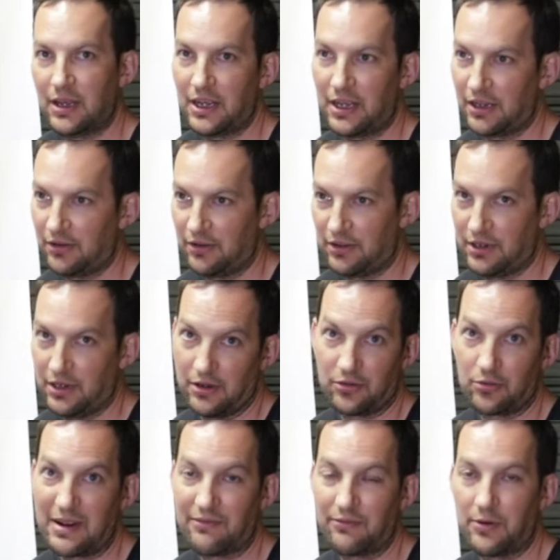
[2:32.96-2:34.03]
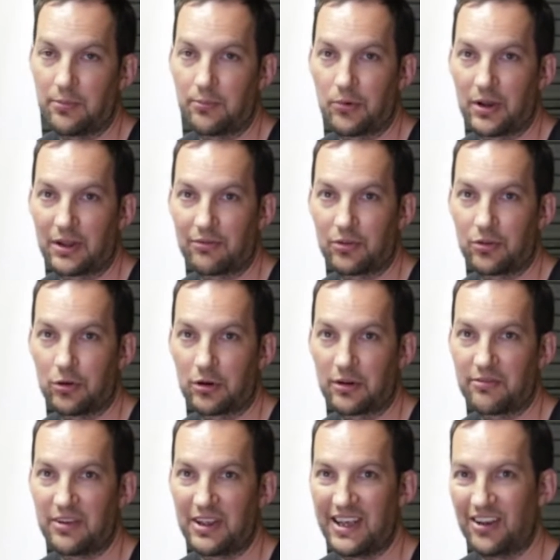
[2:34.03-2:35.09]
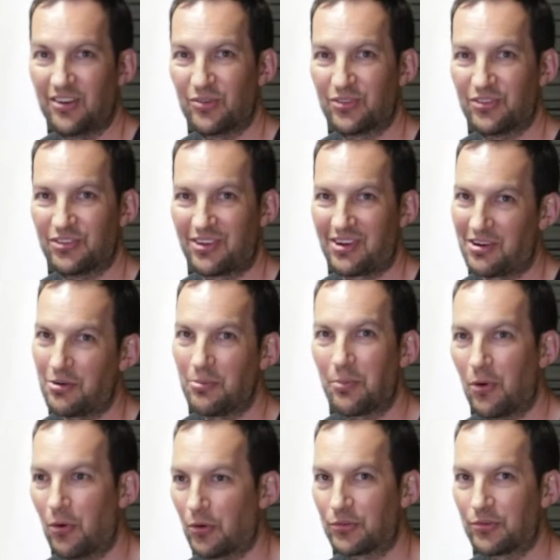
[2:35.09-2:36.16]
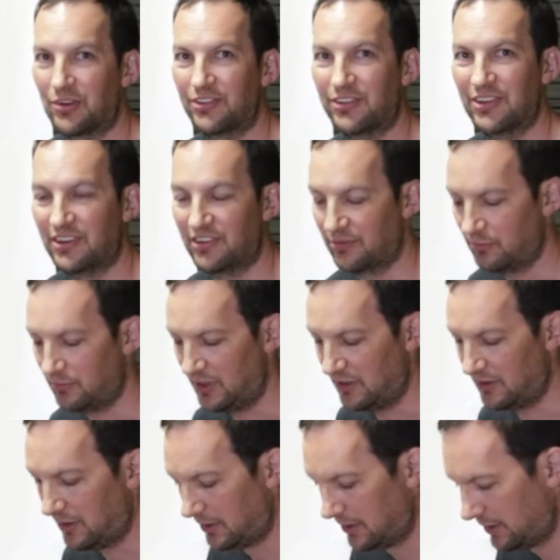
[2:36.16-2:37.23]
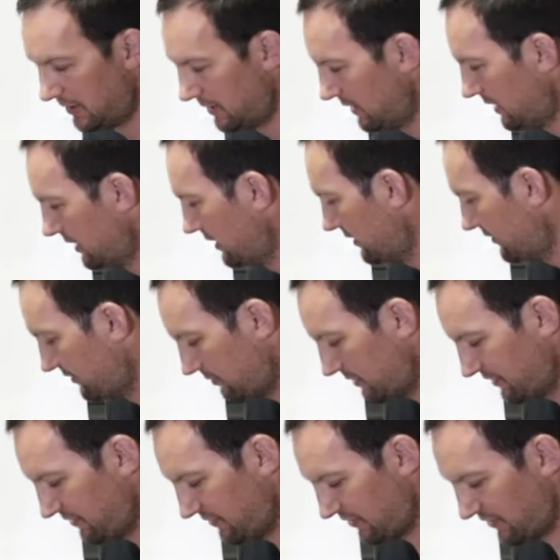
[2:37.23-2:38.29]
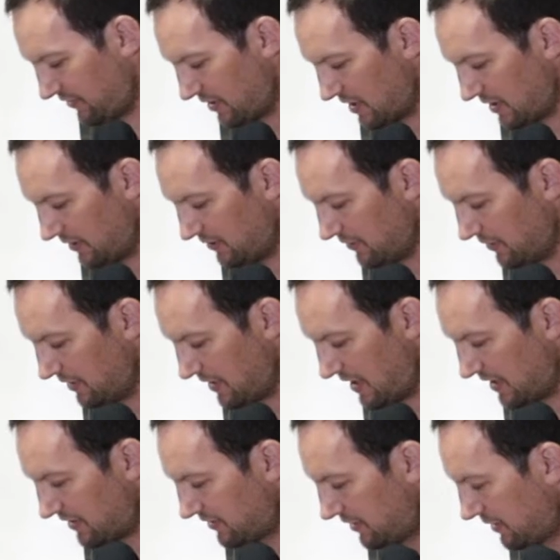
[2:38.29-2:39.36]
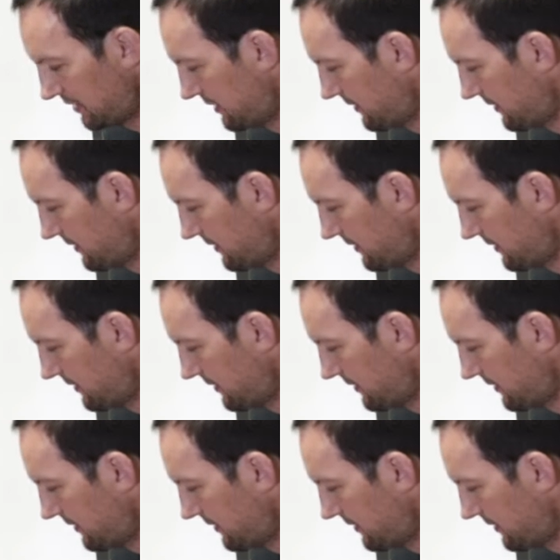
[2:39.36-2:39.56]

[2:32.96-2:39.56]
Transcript: and great for product photography and also portraits as well. So once you've decided on that,